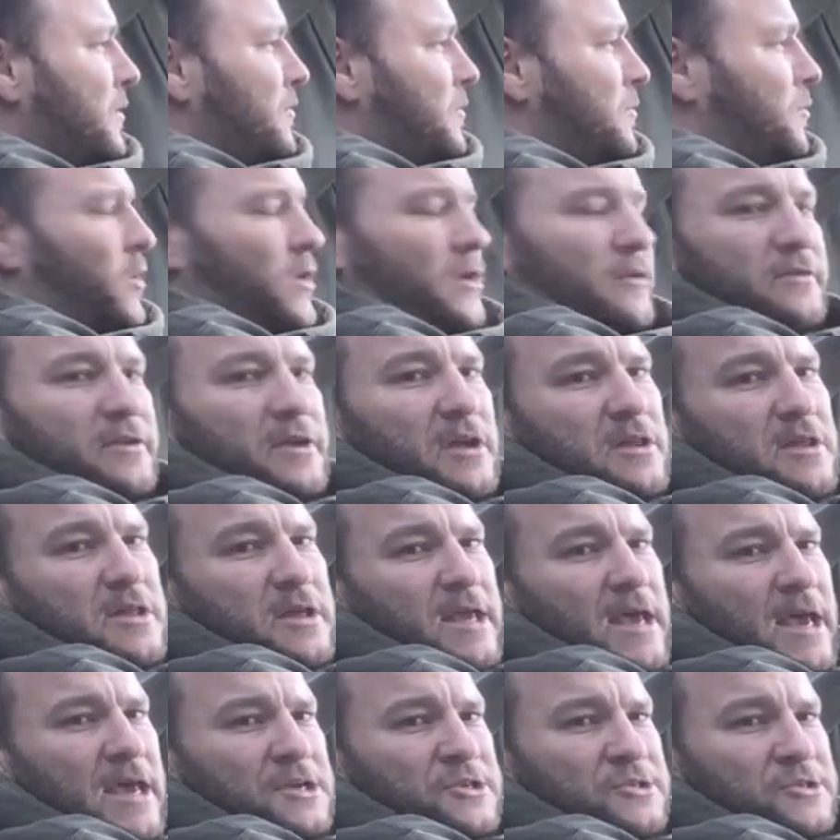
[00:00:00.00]
from one of the
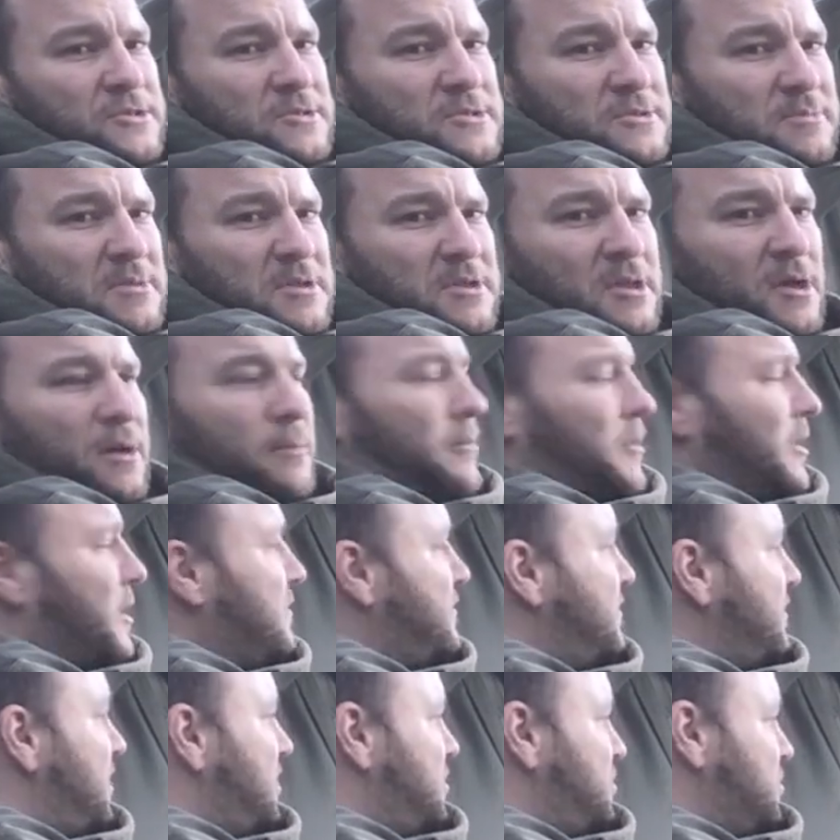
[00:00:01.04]
indications and been done by a
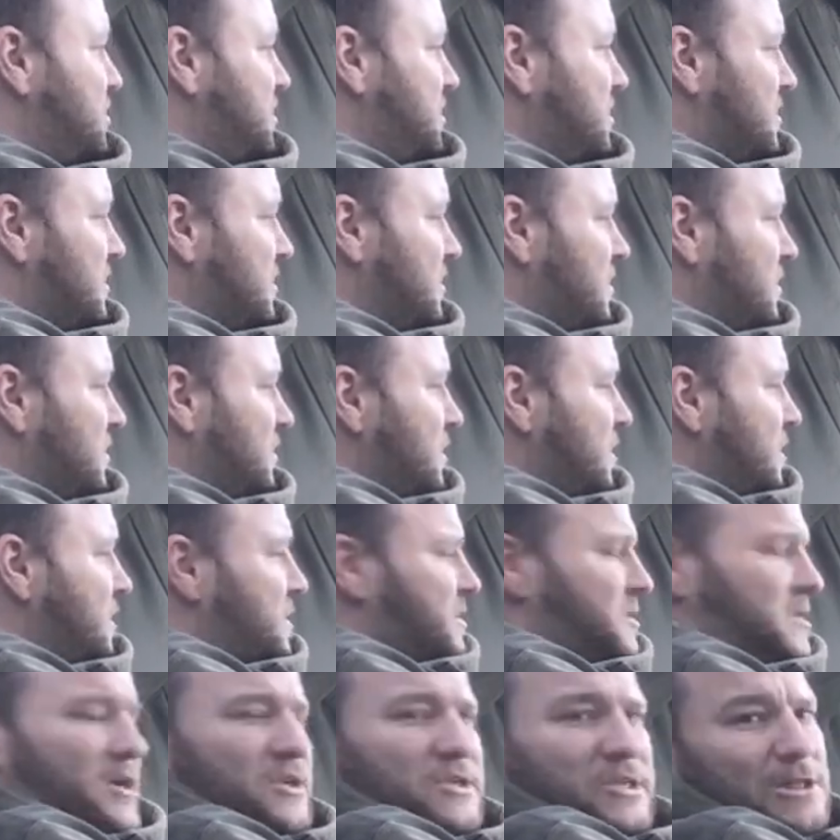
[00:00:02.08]
fish.
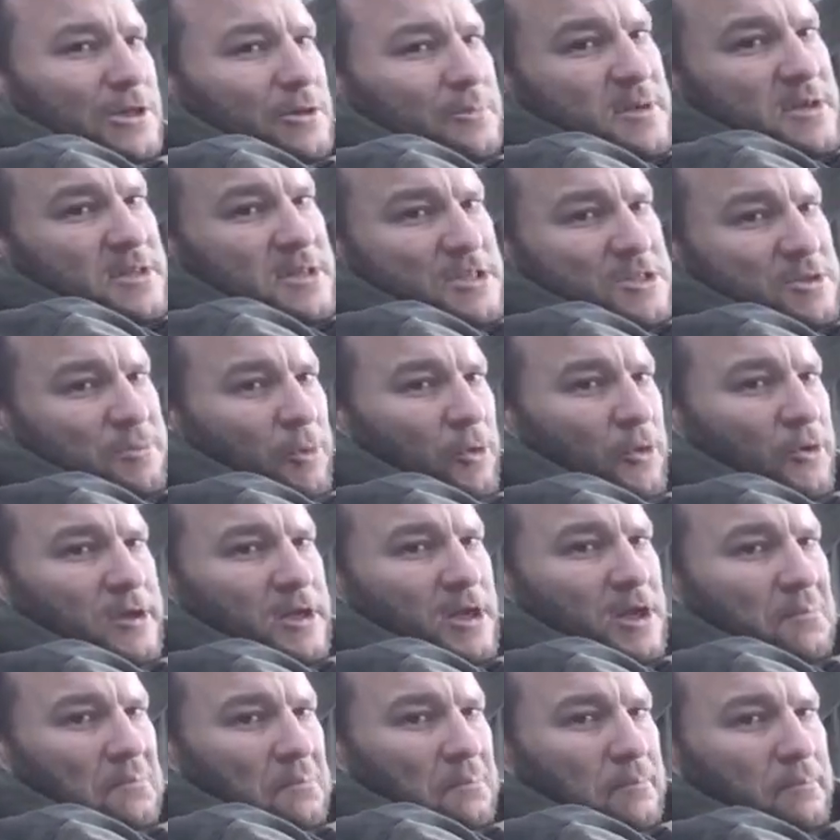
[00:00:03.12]
So that was a little bit
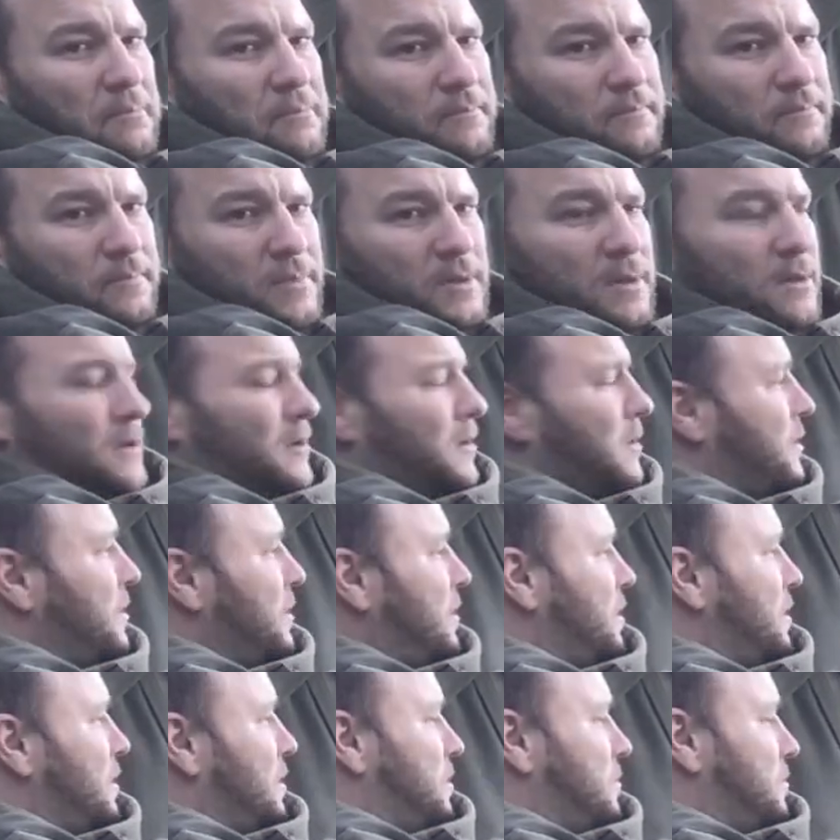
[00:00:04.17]
disappointing,
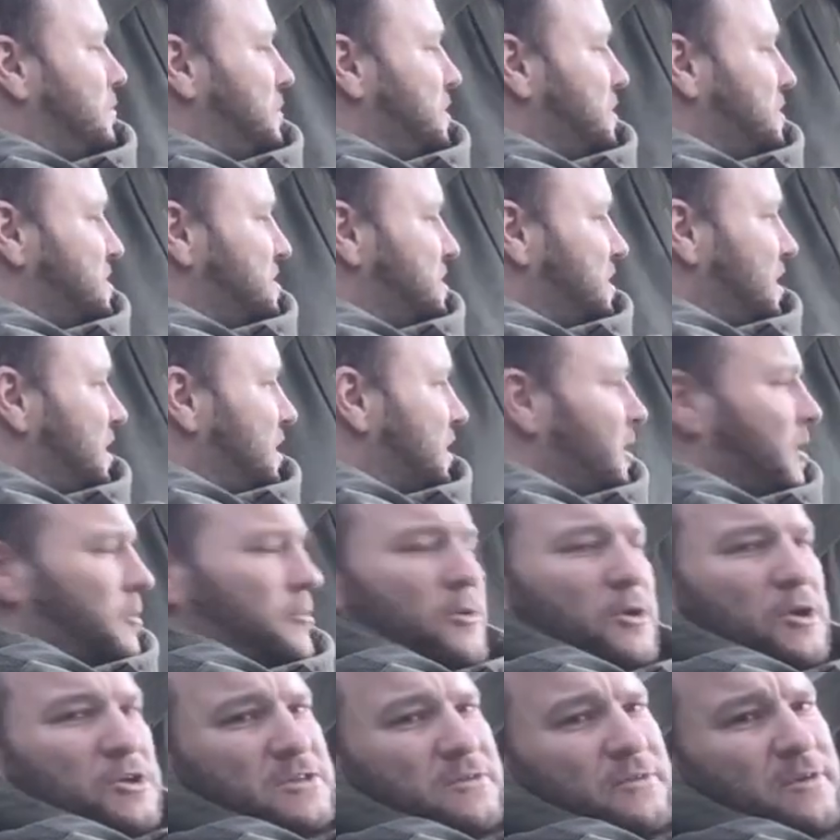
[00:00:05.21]
but I'm going to
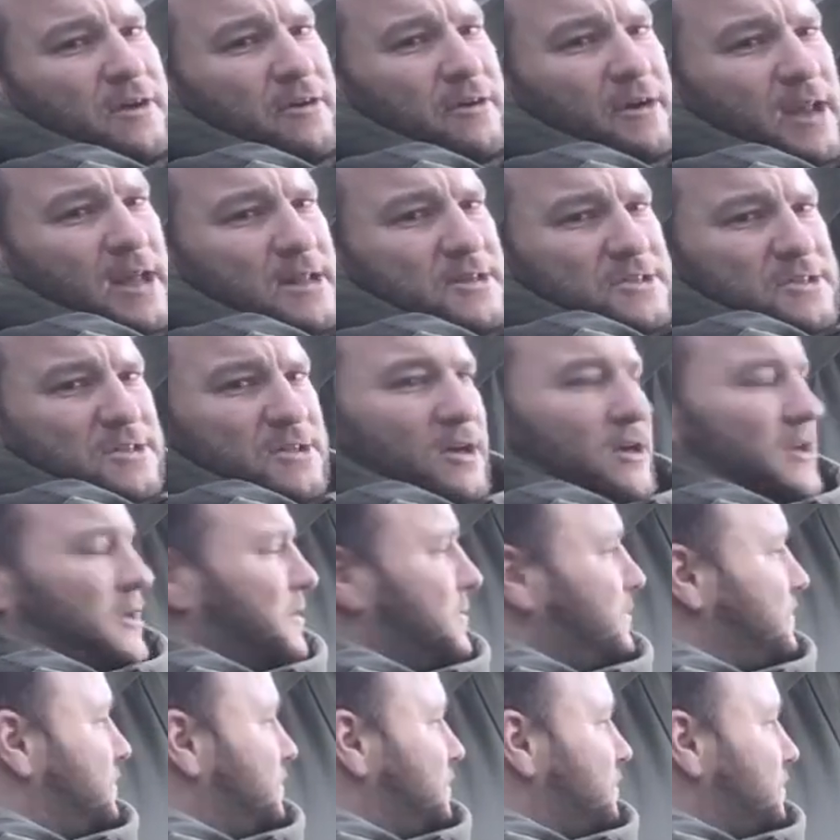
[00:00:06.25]
persevere again tonight.
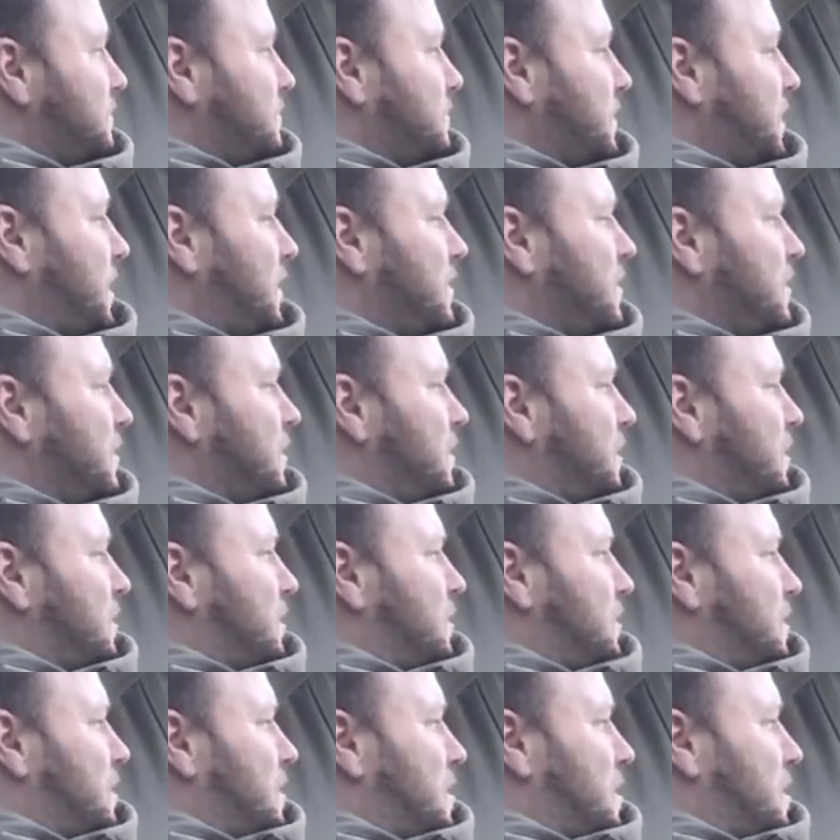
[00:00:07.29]

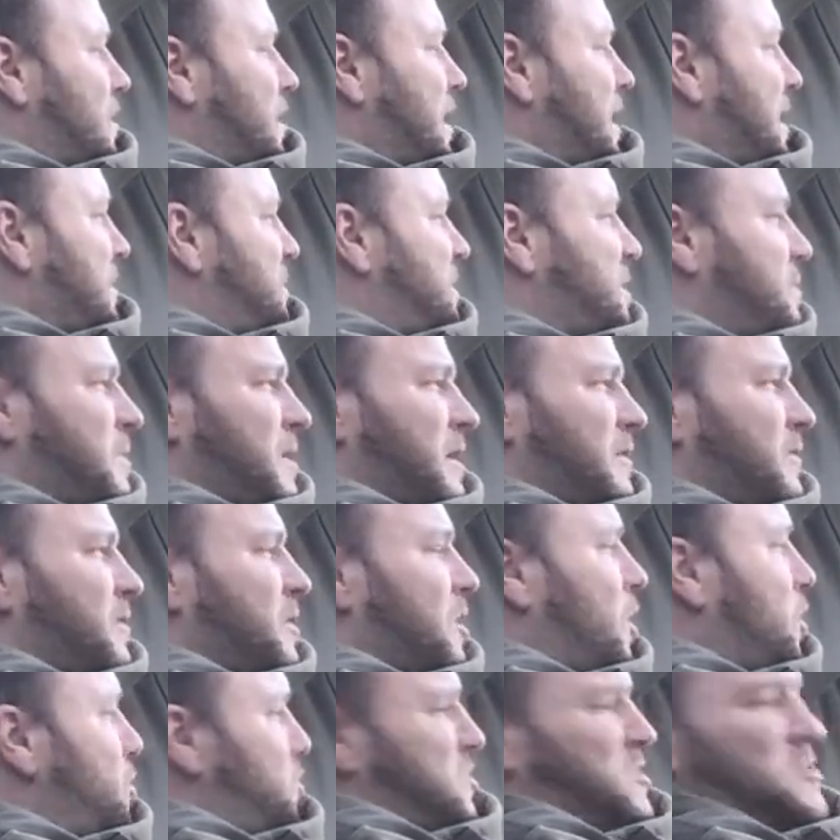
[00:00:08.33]
I am in a bit of a
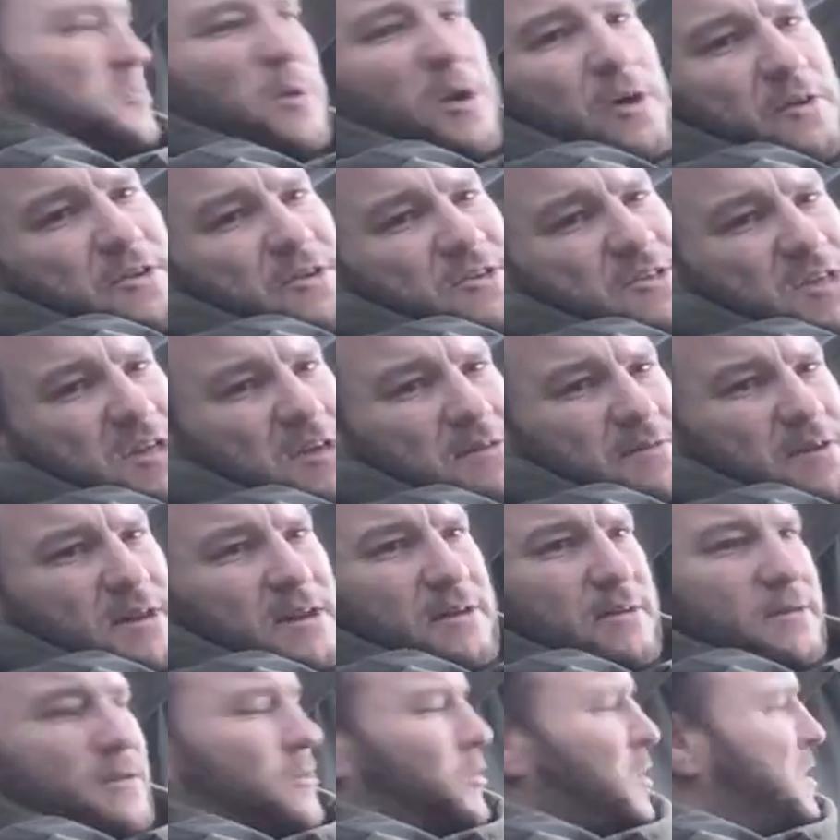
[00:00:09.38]
cold spot this
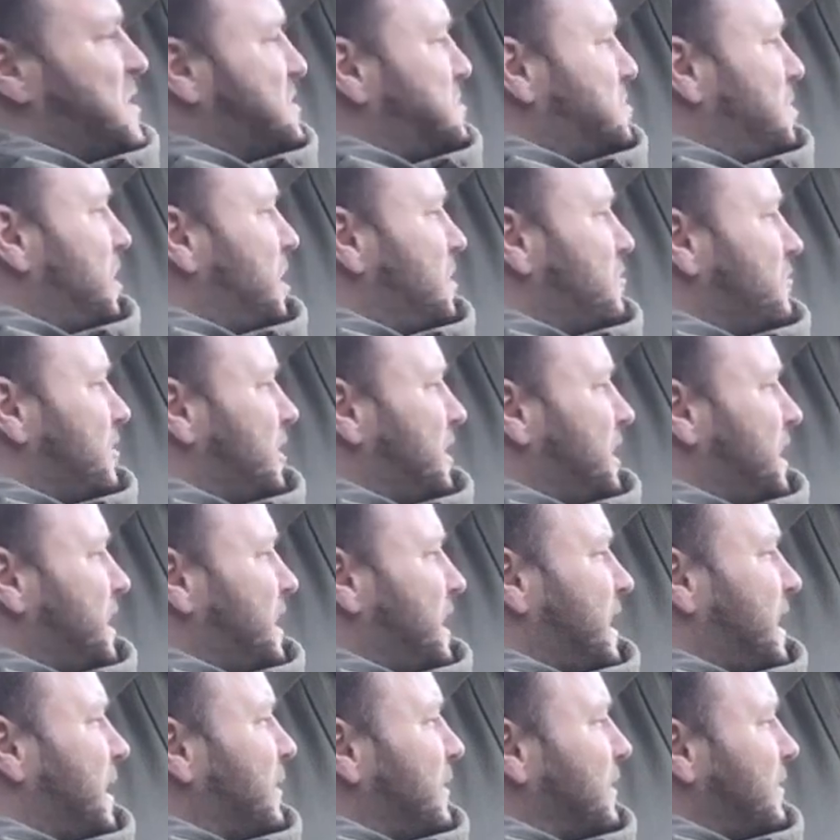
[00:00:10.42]
evening. The wind's blowing right
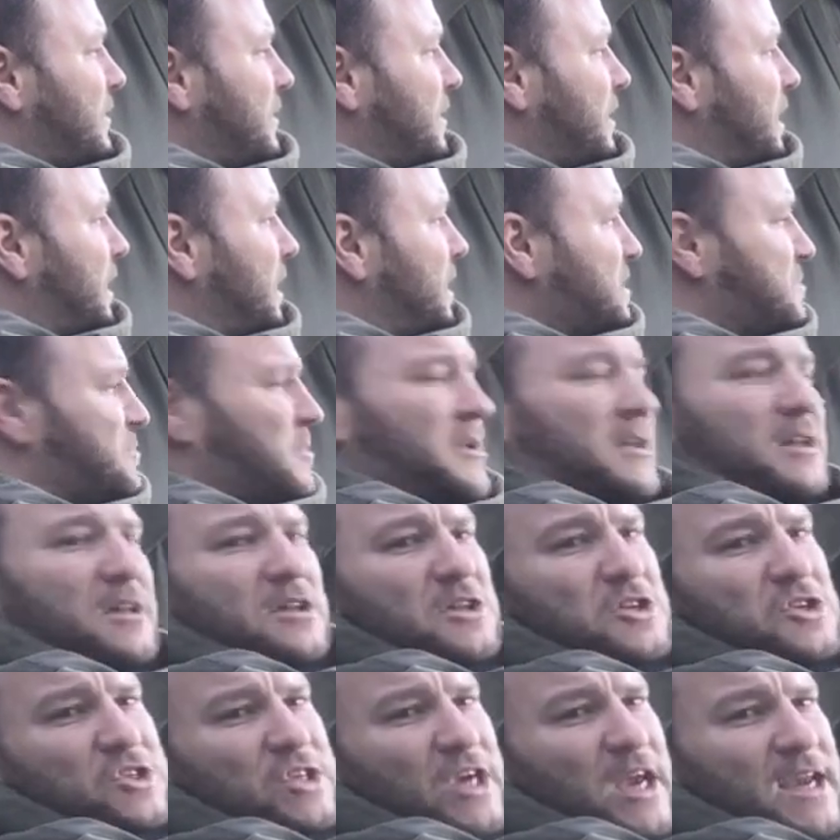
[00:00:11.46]
in here. It's been in
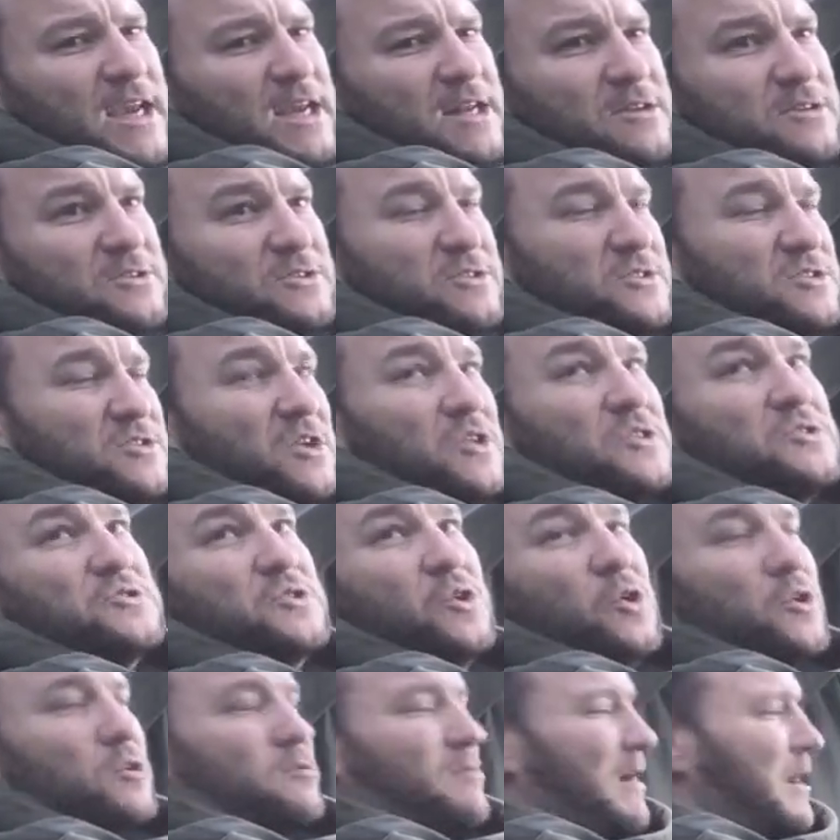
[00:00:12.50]
the shade because the sun's
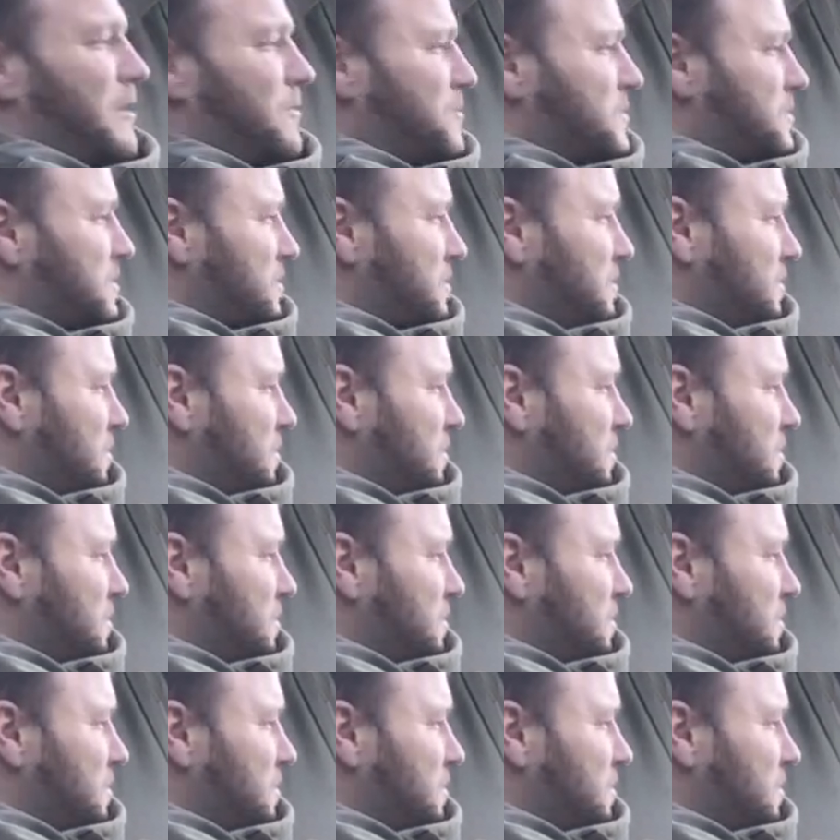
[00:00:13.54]
gone around.